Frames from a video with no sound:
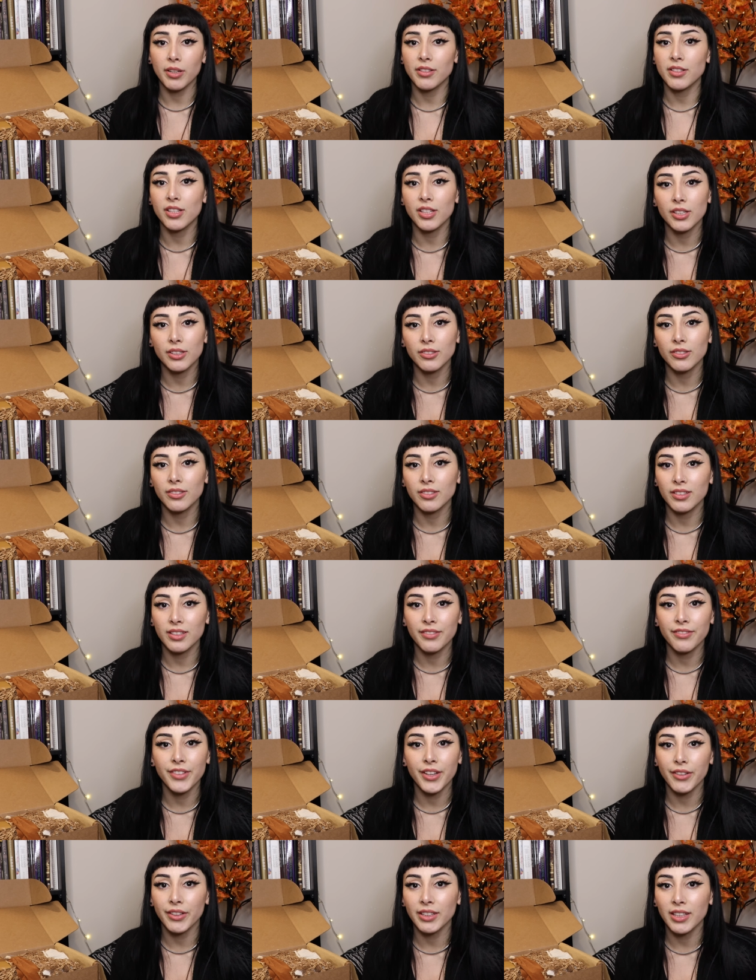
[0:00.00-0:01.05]
until the
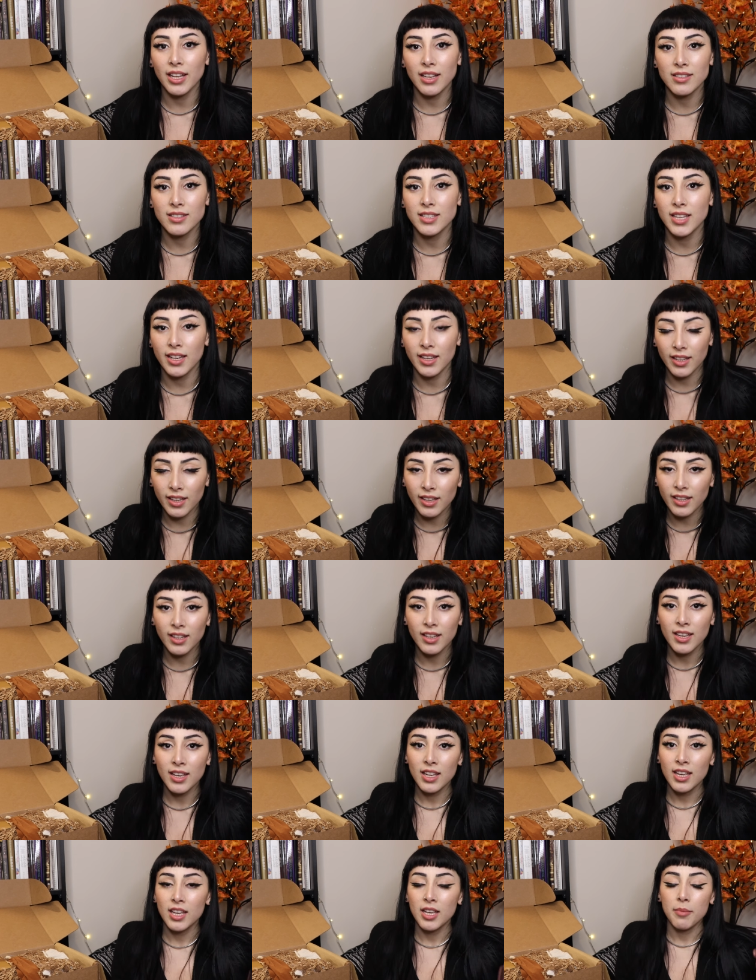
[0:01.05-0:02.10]
very last second
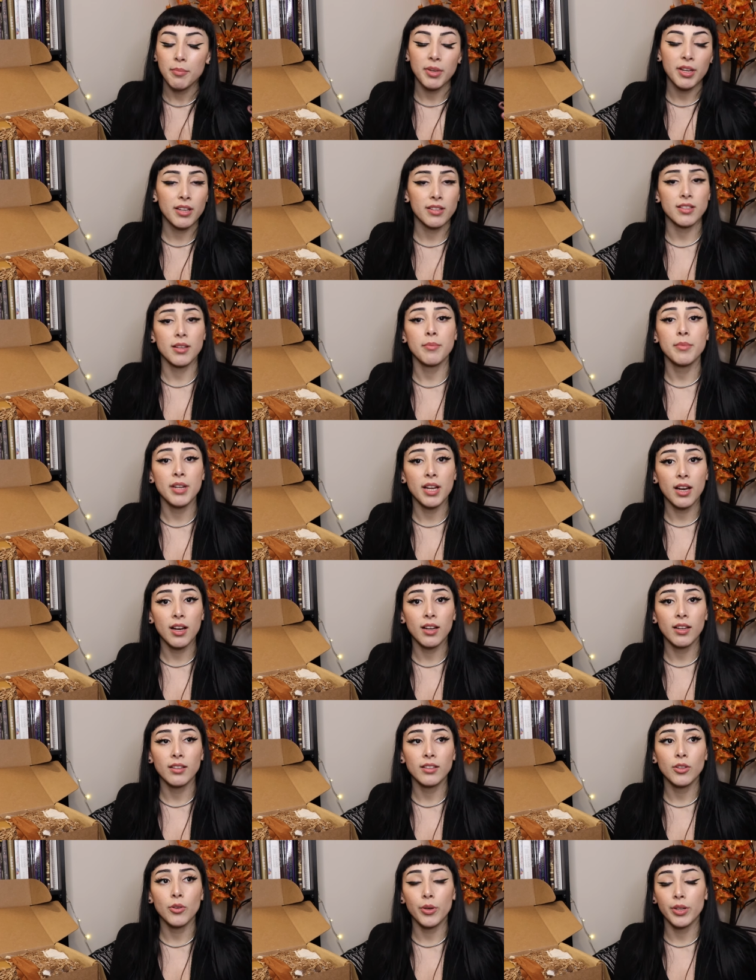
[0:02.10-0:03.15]
because I'm
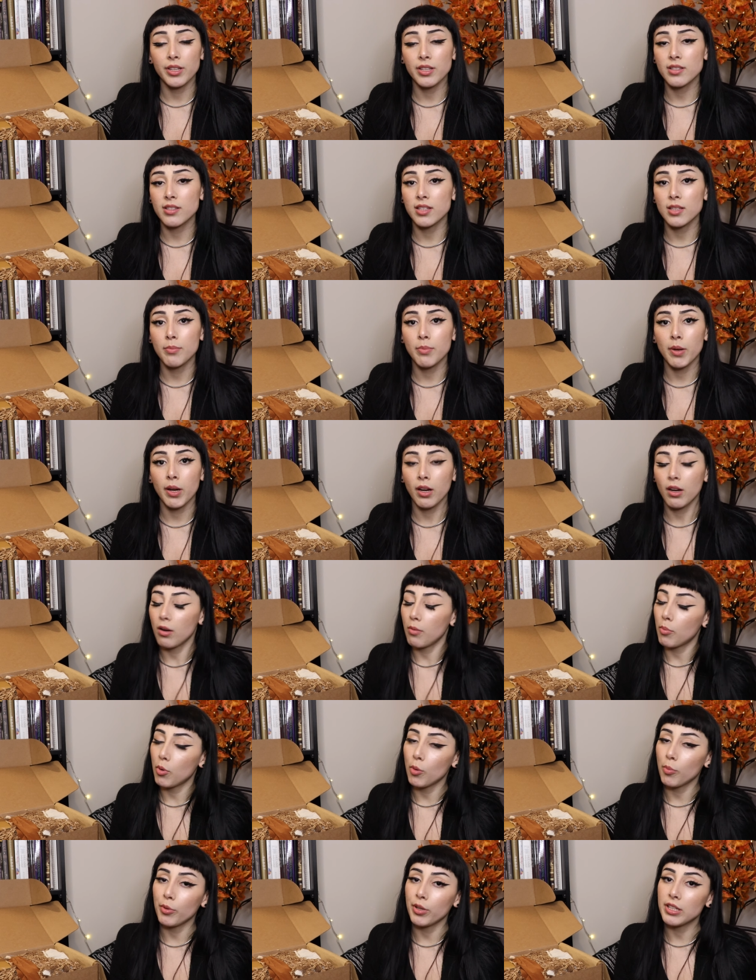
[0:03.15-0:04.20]
not going to sleep at an
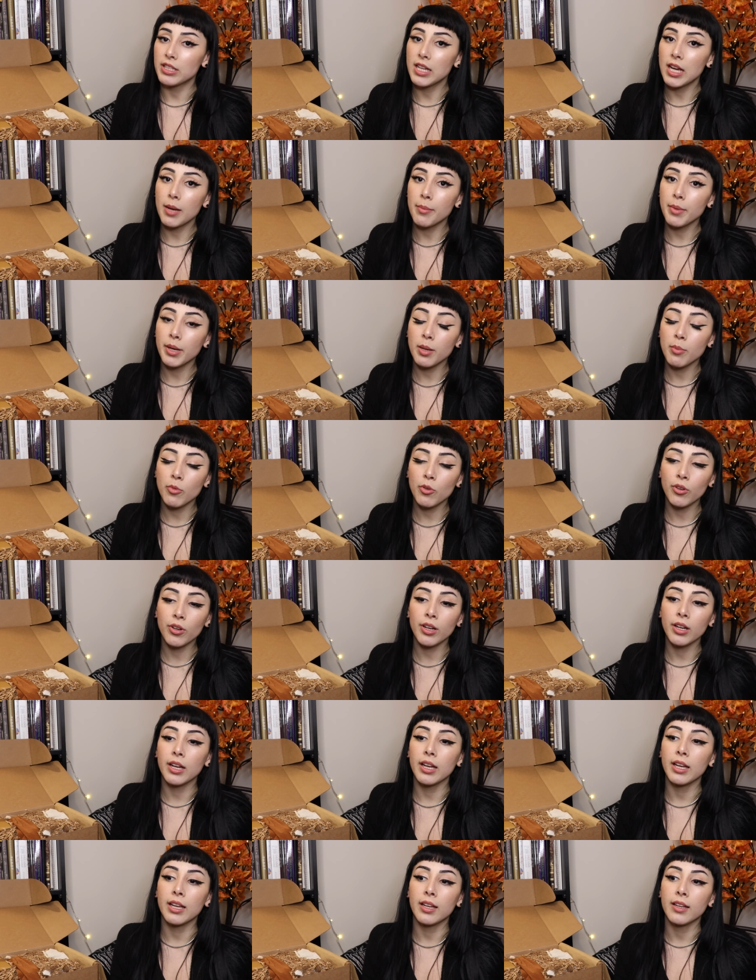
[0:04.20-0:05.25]
appropriate time
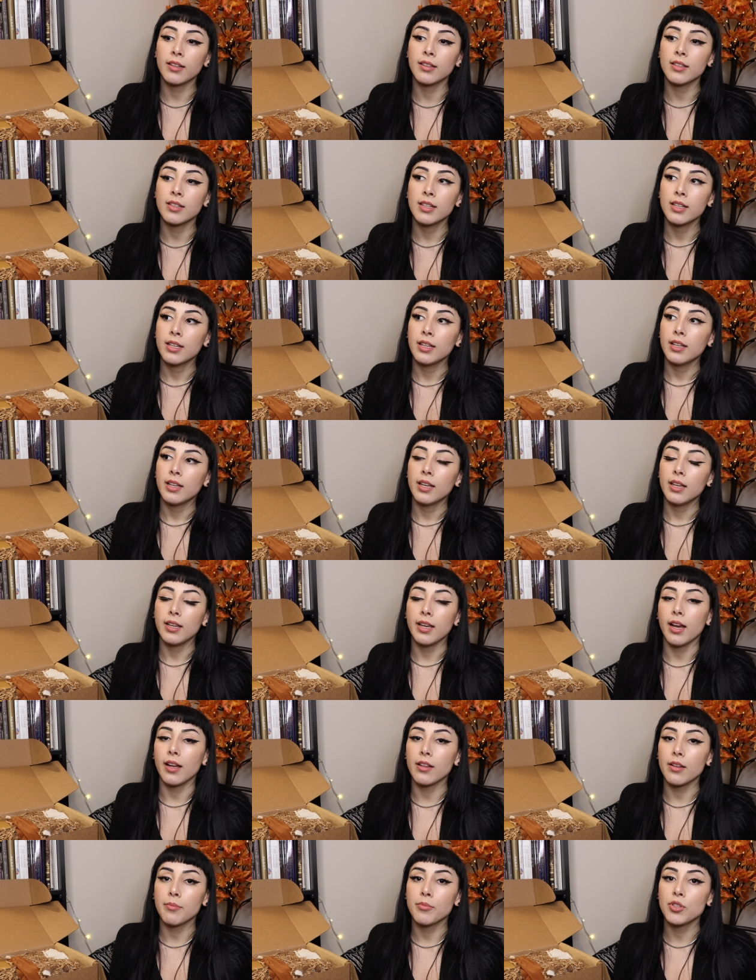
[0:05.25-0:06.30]
anymore and
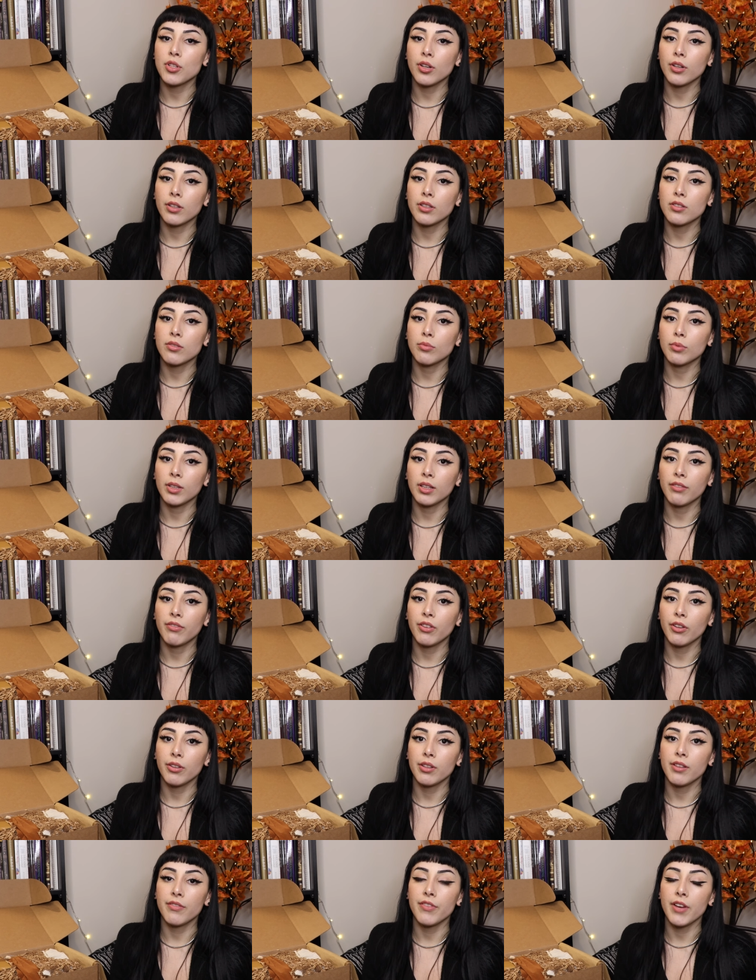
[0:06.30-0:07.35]
yeah, I'm starting to really
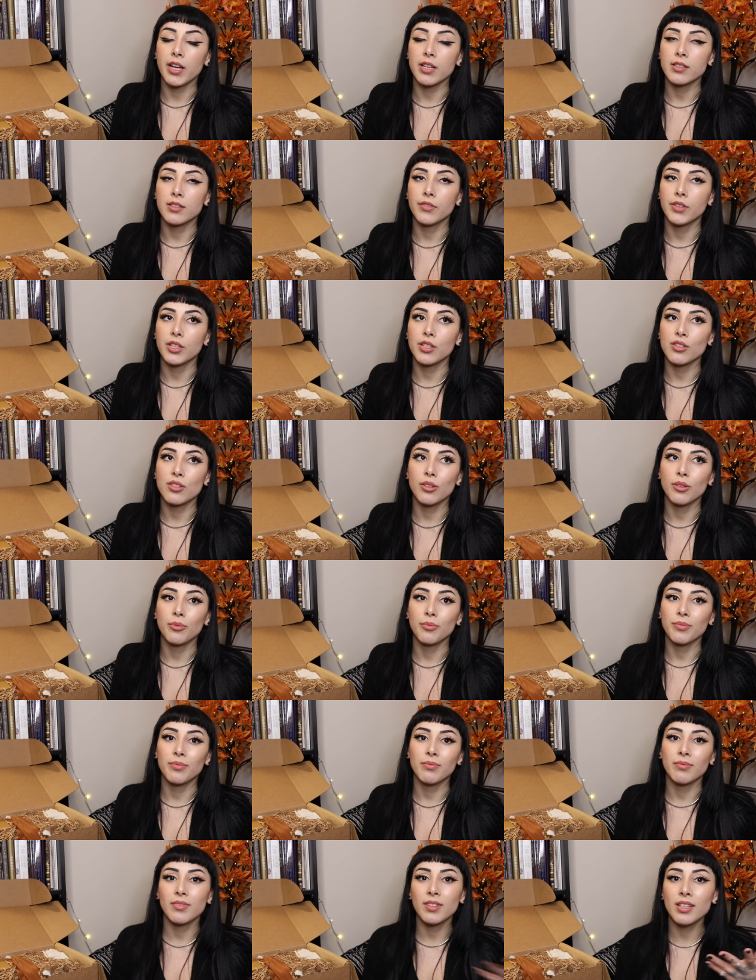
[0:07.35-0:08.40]
feel the effects of it. So
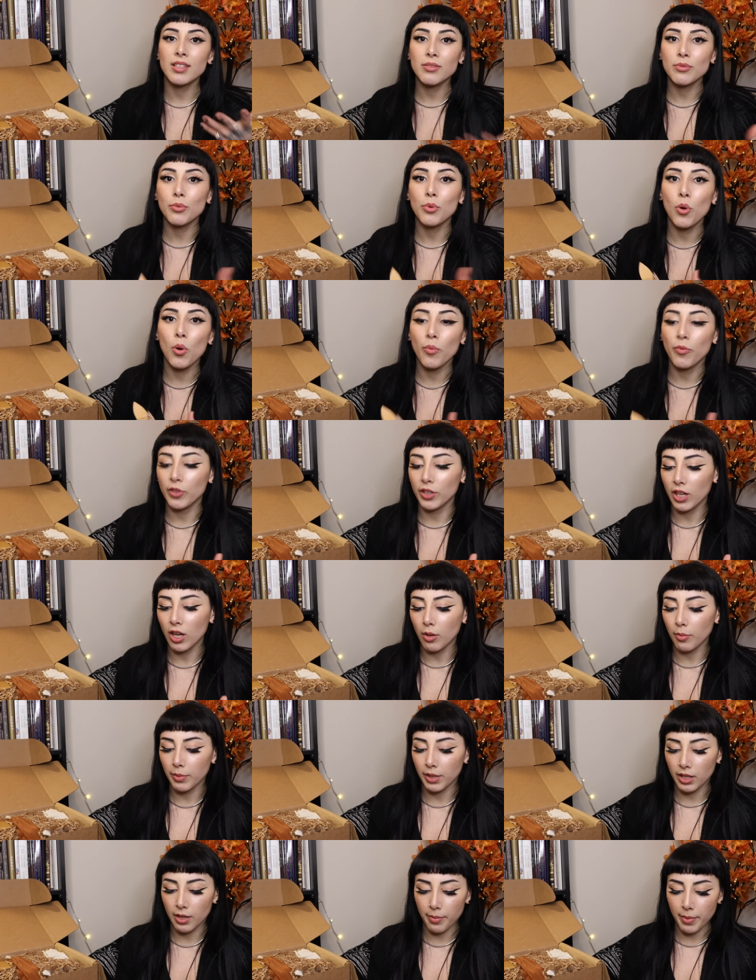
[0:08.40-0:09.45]
this will hopefully
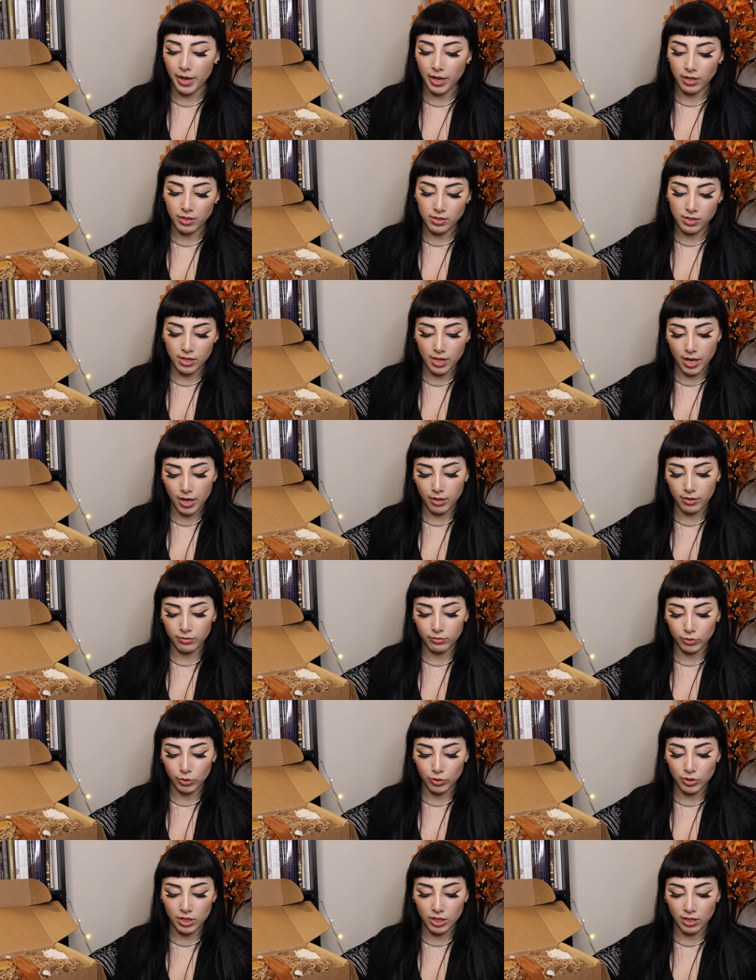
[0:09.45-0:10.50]
help me get back into that
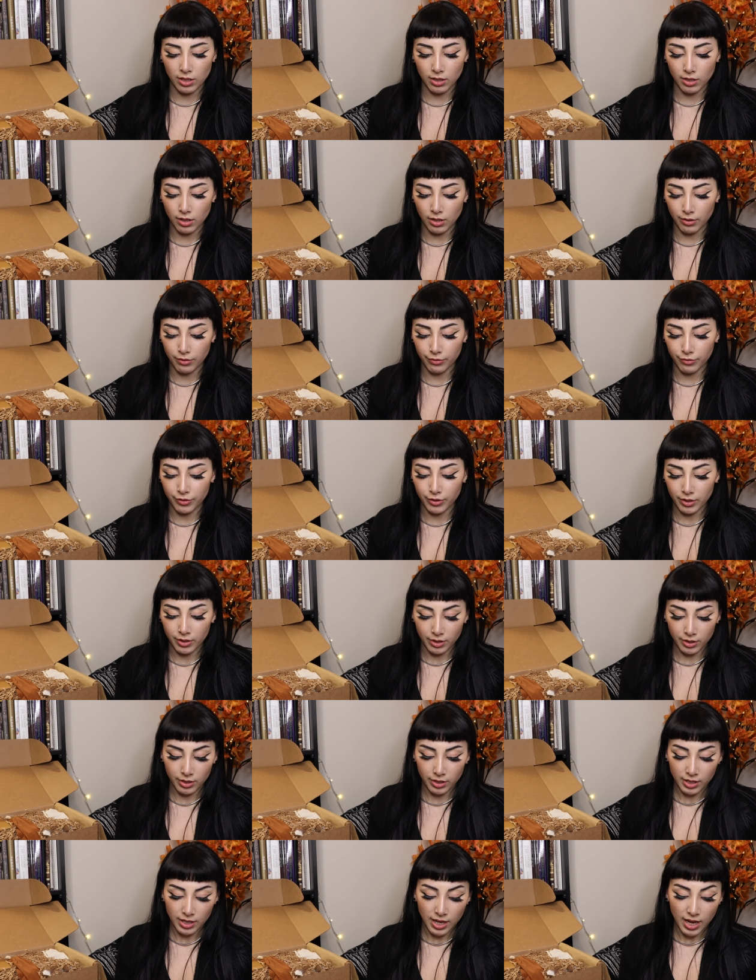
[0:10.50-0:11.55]
routine of
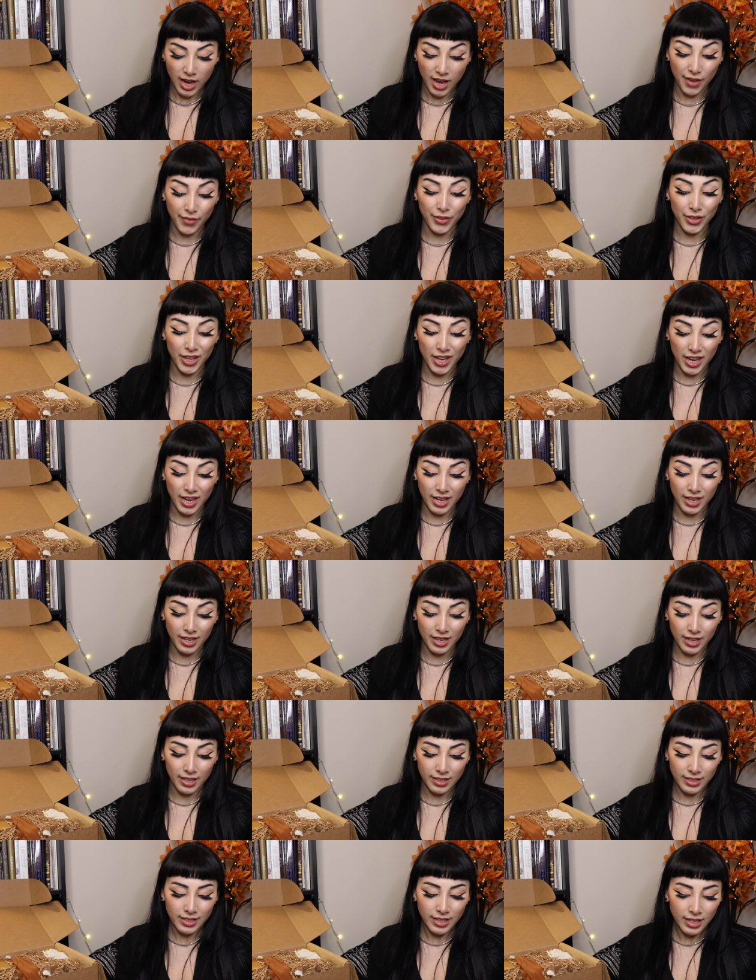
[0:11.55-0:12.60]
having a
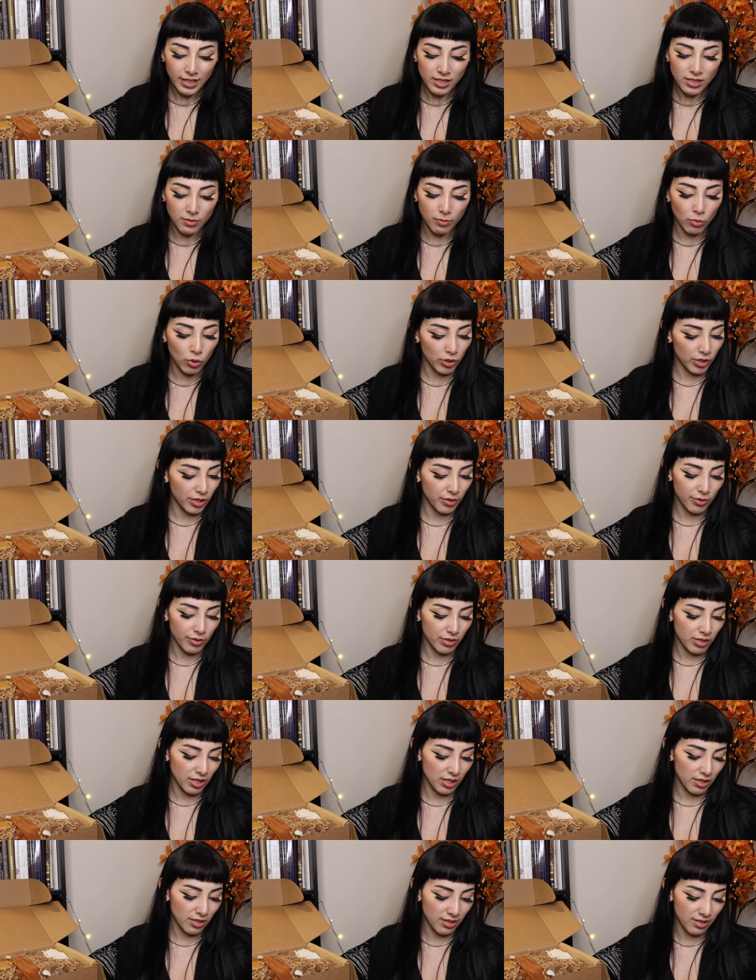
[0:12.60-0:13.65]
nice morning
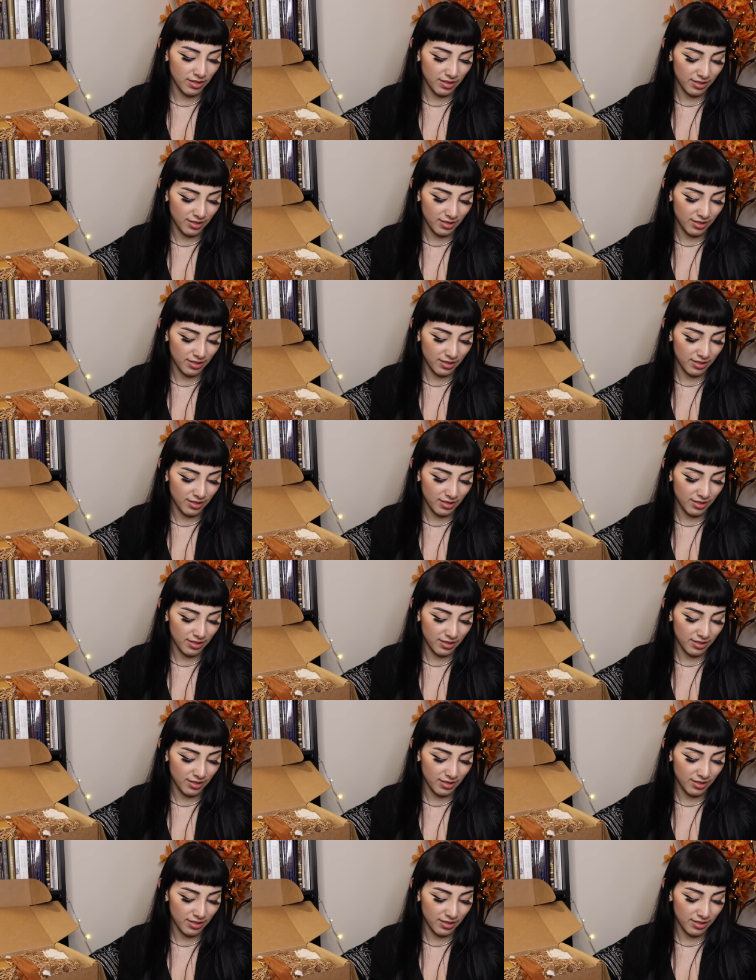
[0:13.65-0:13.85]
routine.